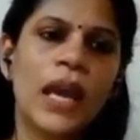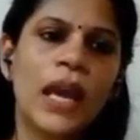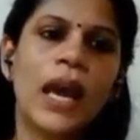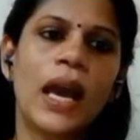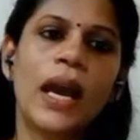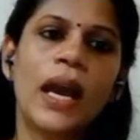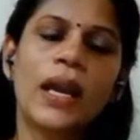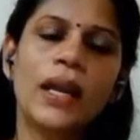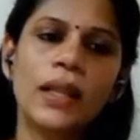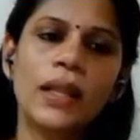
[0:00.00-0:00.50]

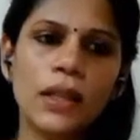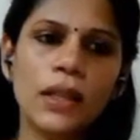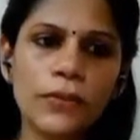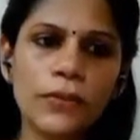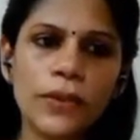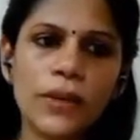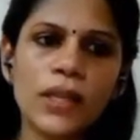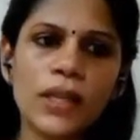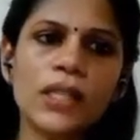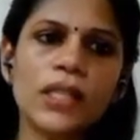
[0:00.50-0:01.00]
And in the
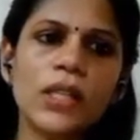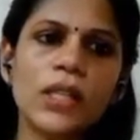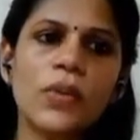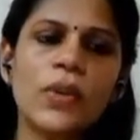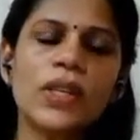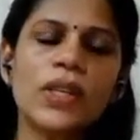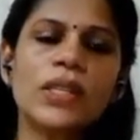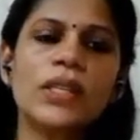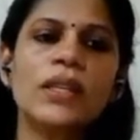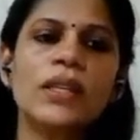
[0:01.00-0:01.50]
first
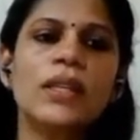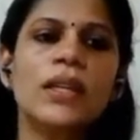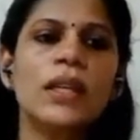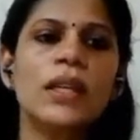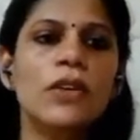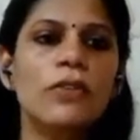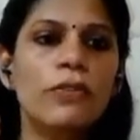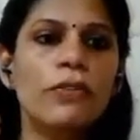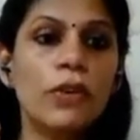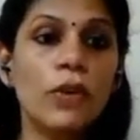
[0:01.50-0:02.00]
question,
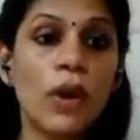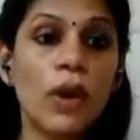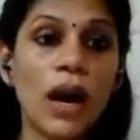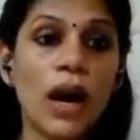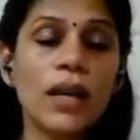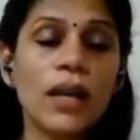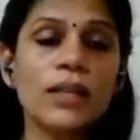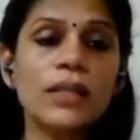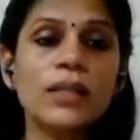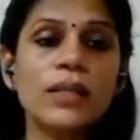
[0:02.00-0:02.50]
if you
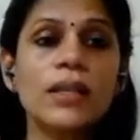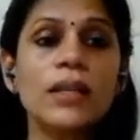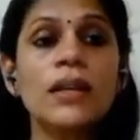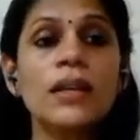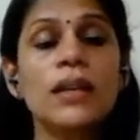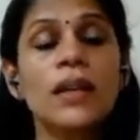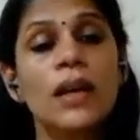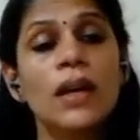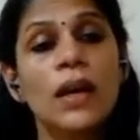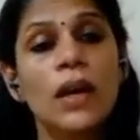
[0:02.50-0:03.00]
answer
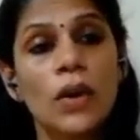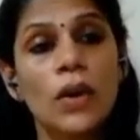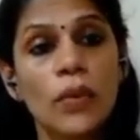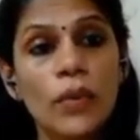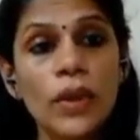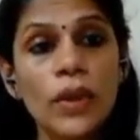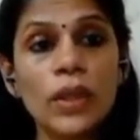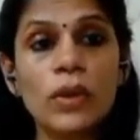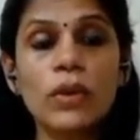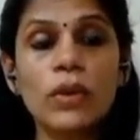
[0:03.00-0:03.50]

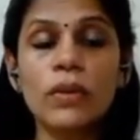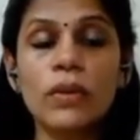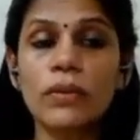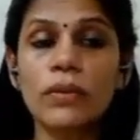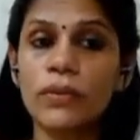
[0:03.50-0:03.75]
with good,